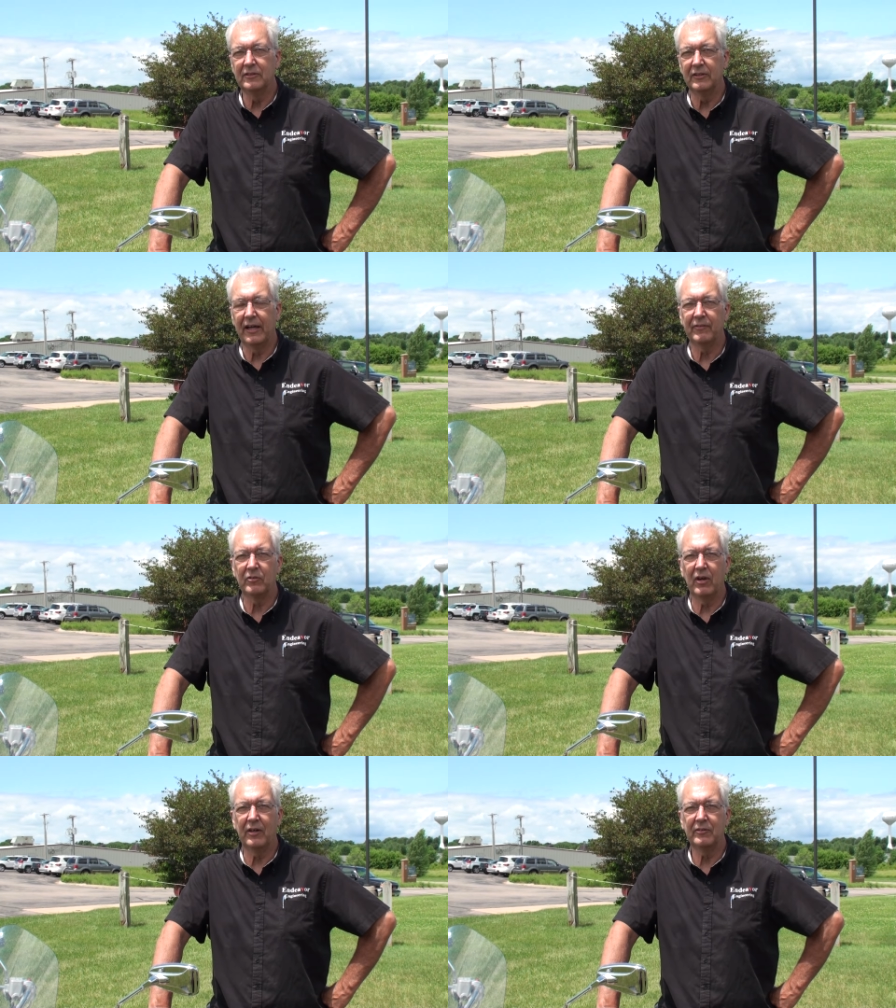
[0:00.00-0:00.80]
You don't have
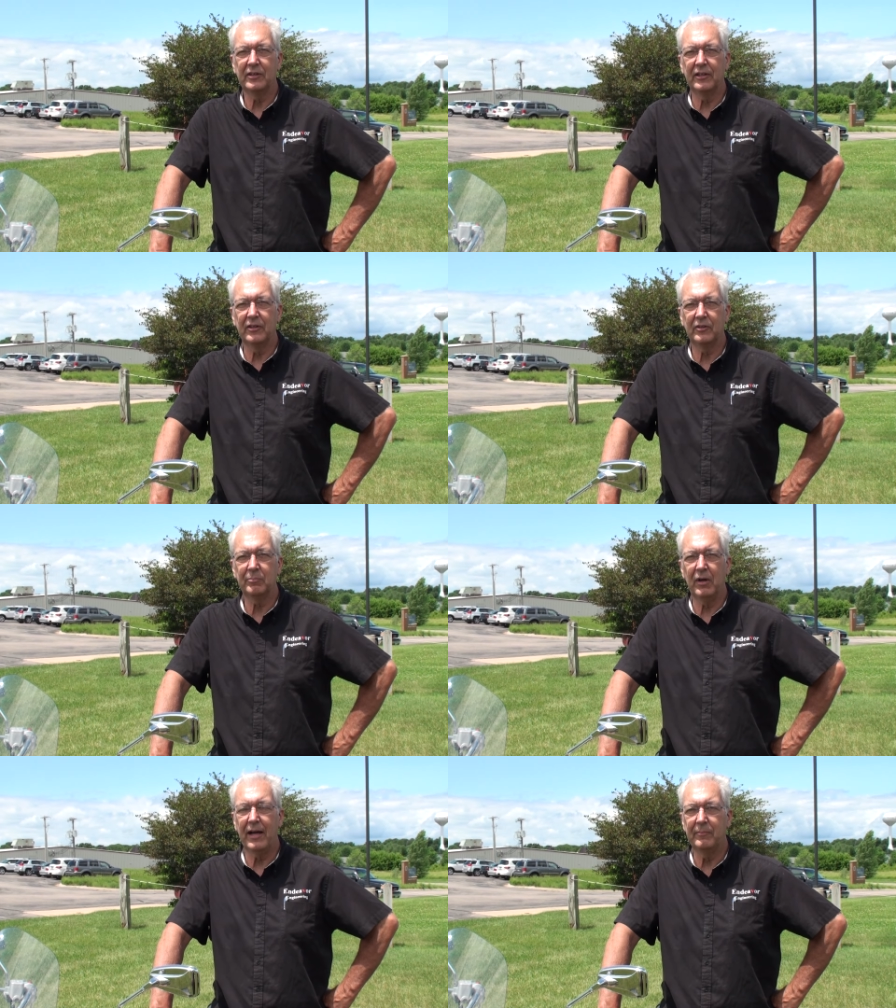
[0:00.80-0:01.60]
the ground clearance
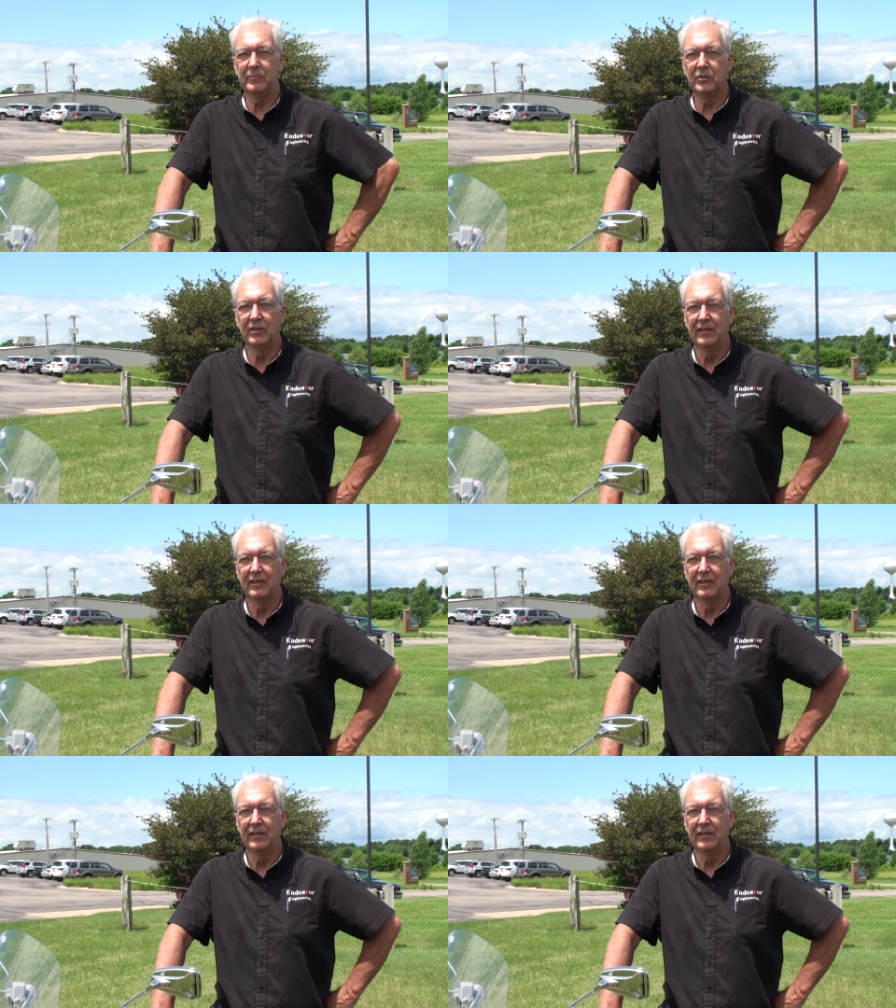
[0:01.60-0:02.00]
problems.